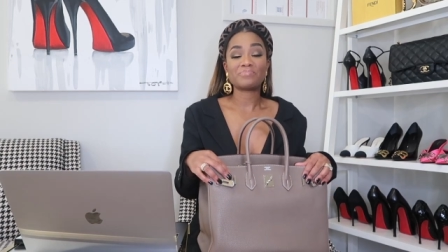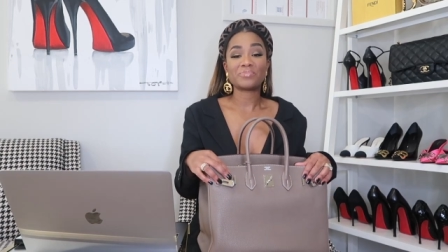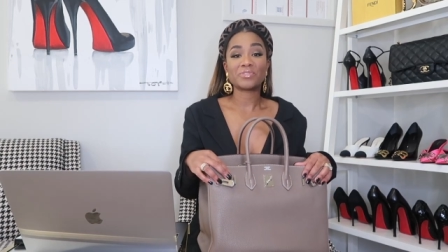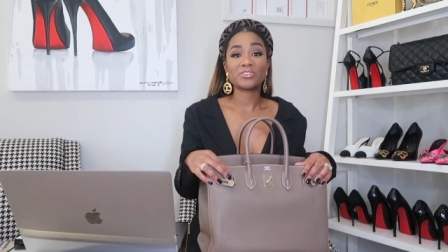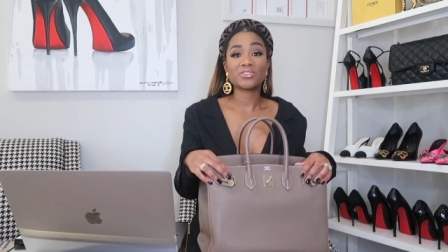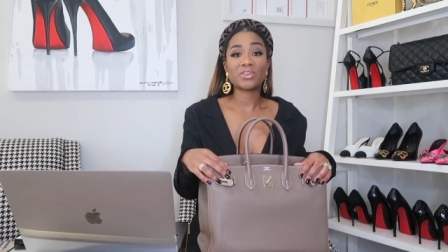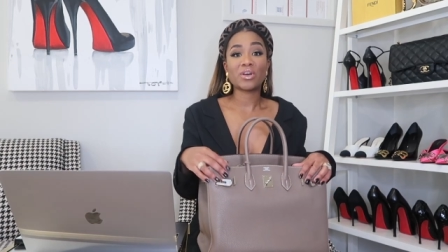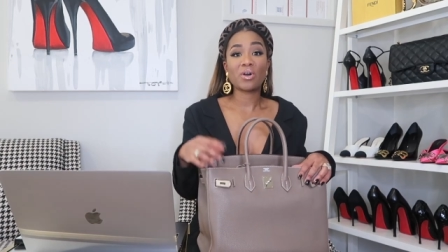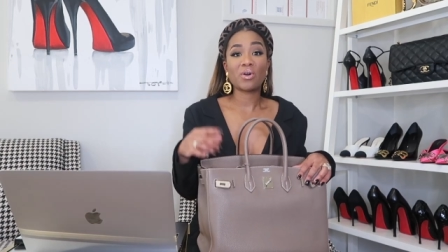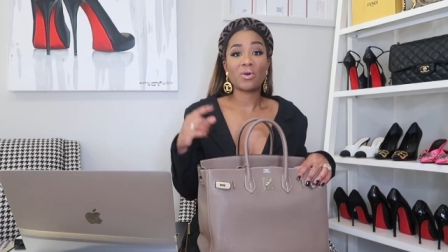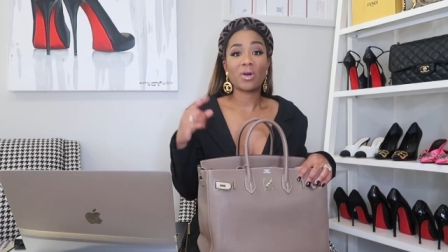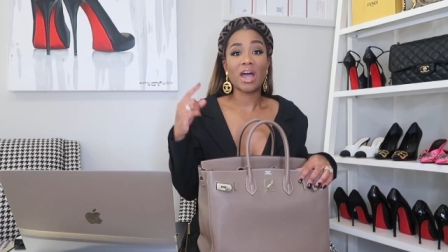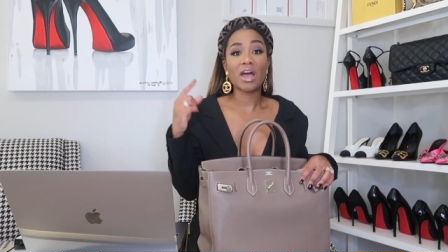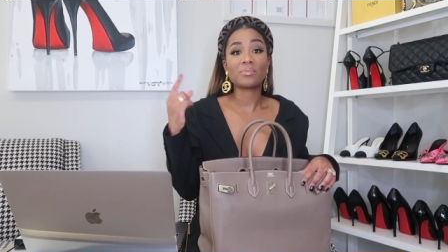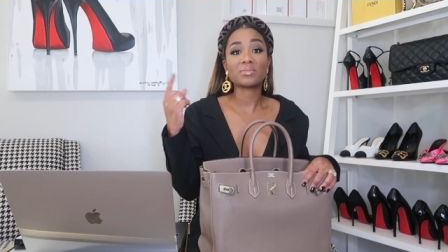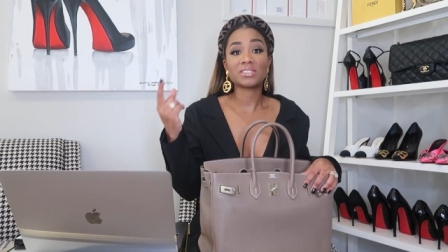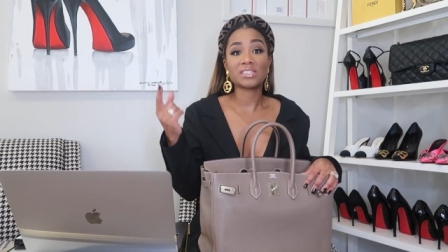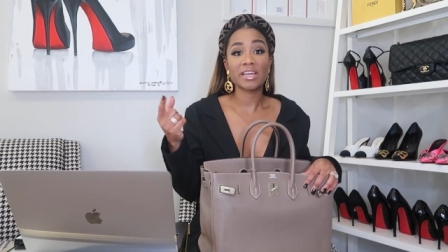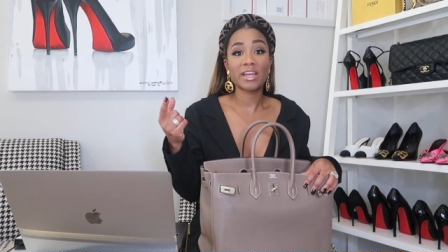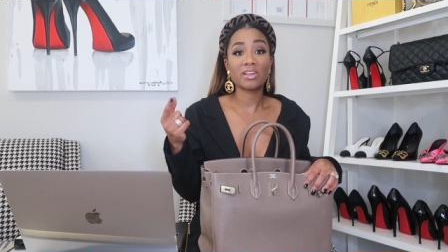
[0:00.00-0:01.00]
so I
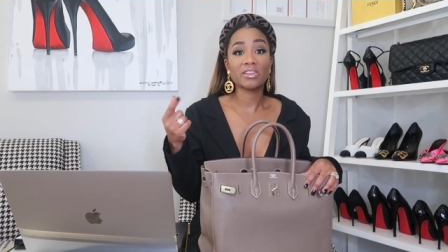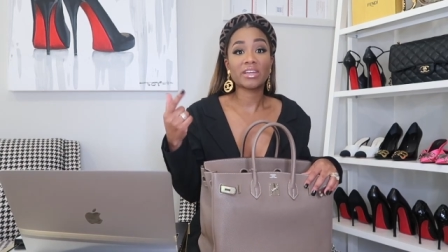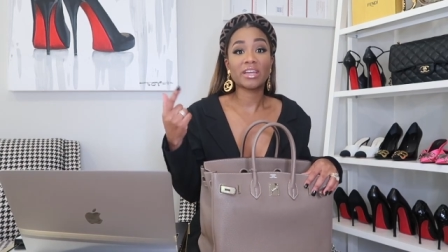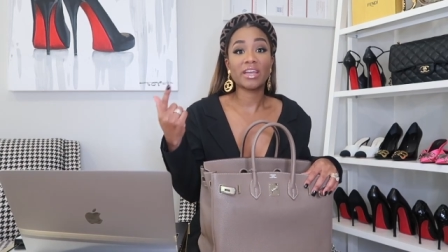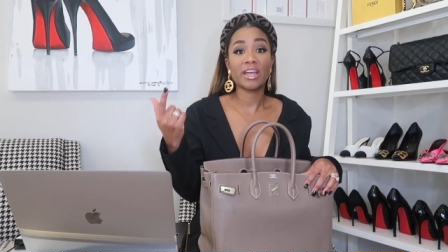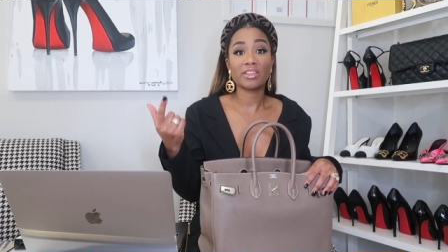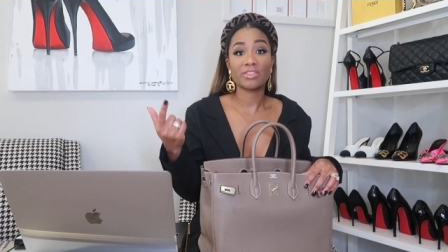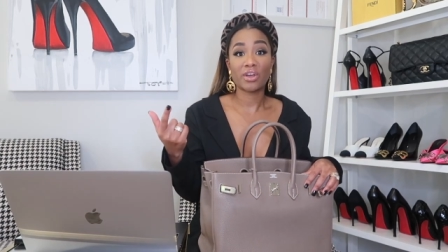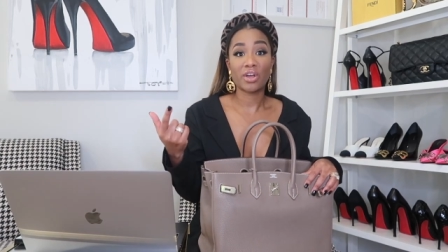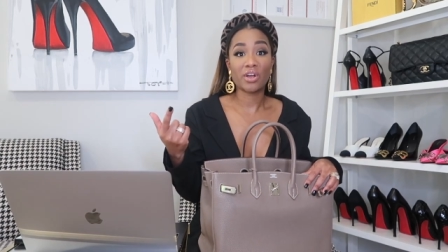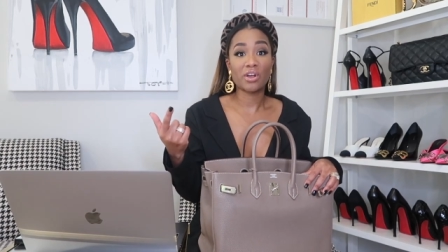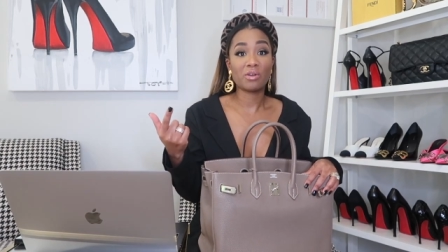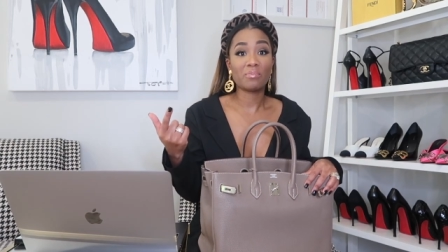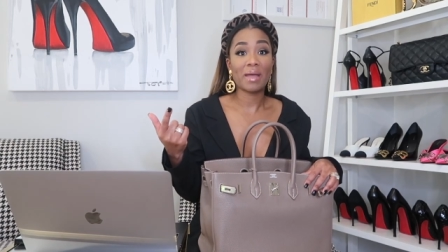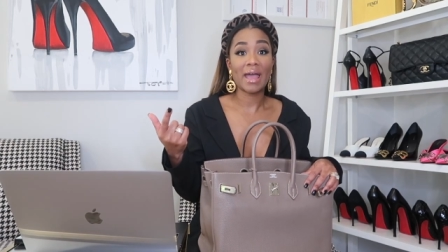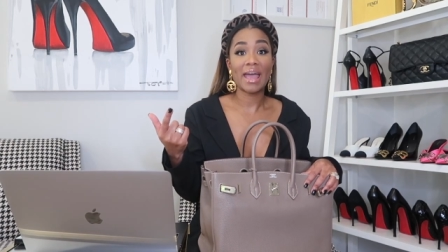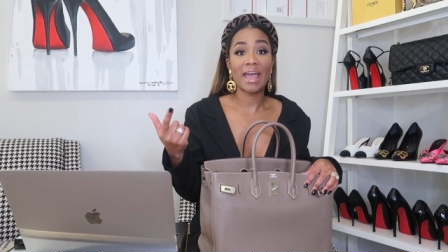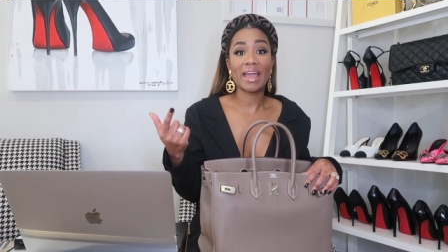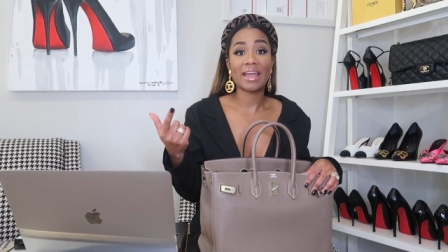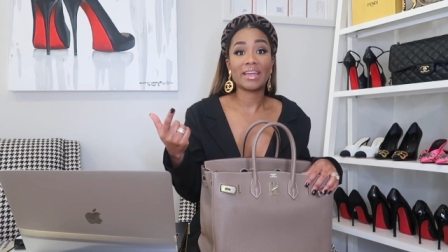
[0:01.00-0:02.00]
was there looking at the Her
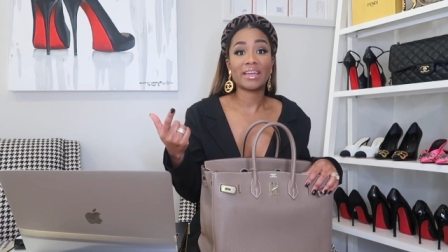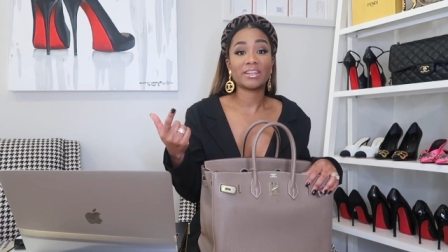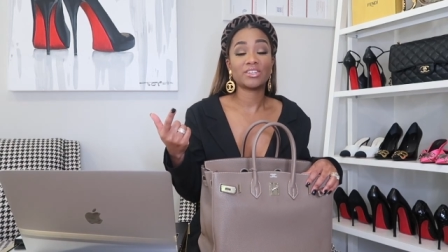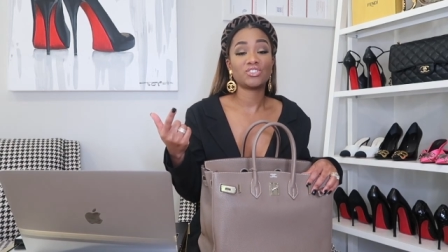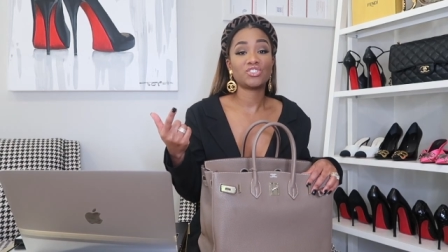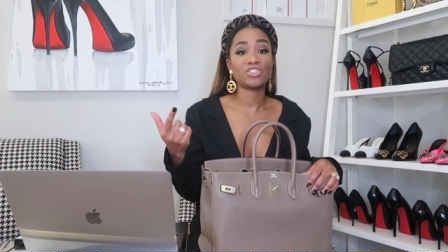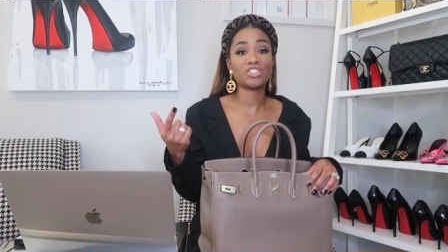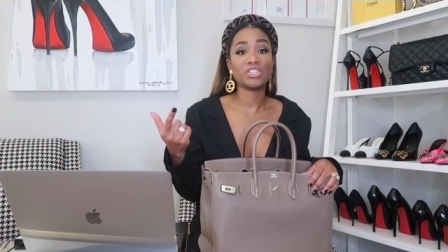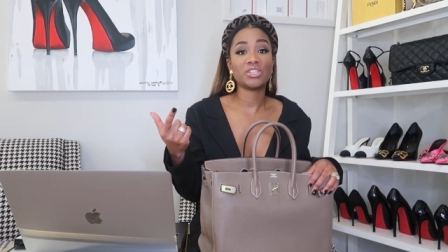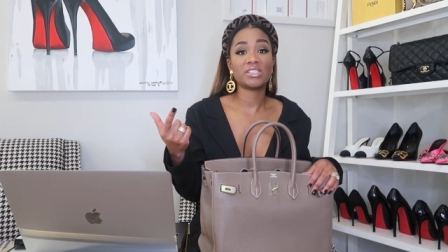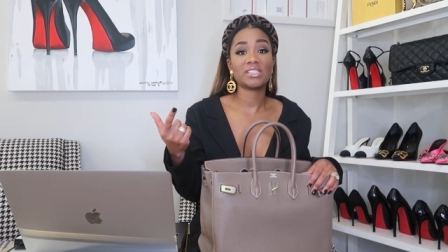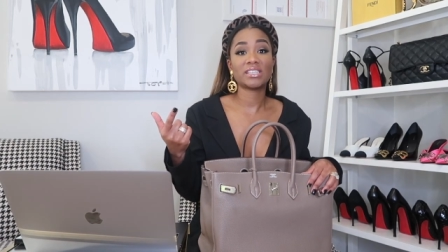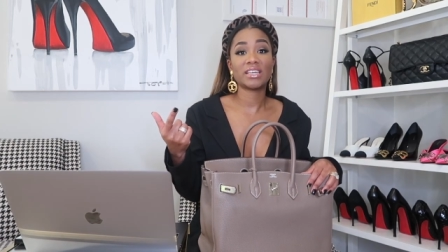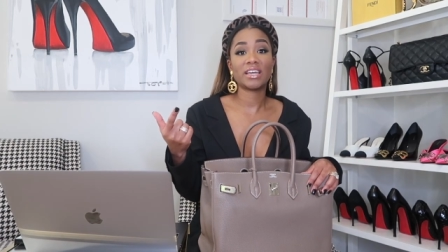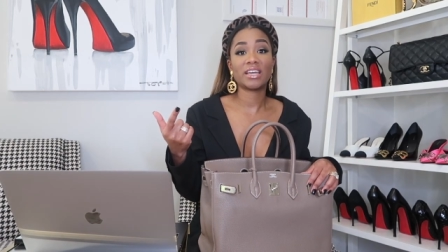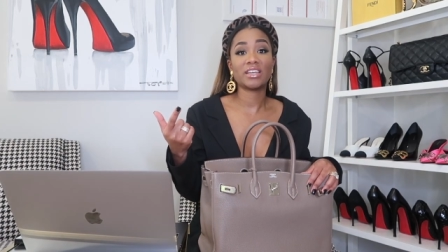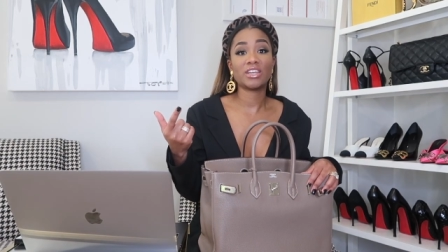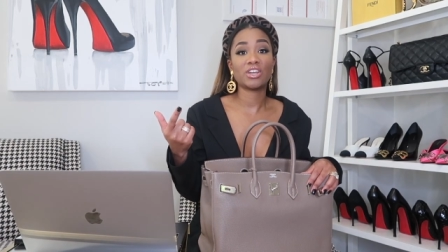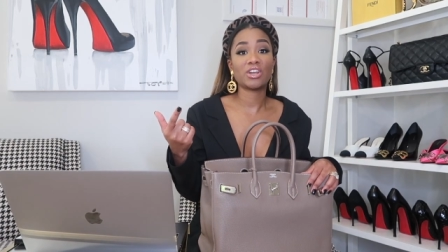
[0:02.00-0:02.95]
bag, and she said,